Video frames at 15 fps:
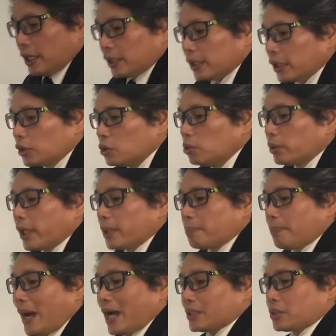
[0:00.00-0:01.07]
that you can
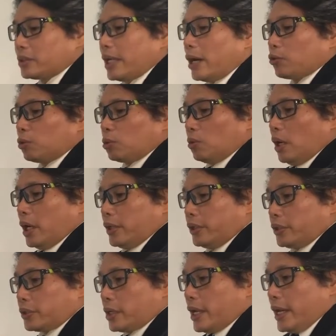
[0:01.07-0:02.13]
pass down to
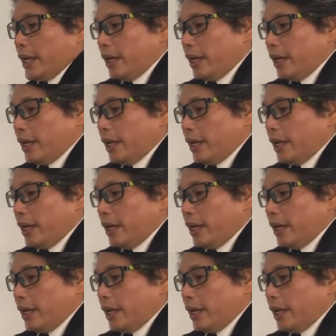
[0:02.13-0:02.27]
others.